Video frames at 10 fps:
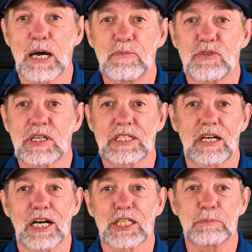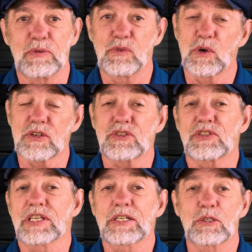upfront cost before a
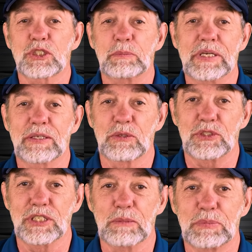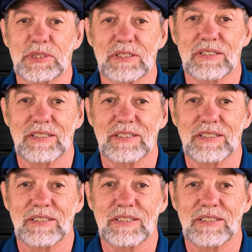single speaker ships.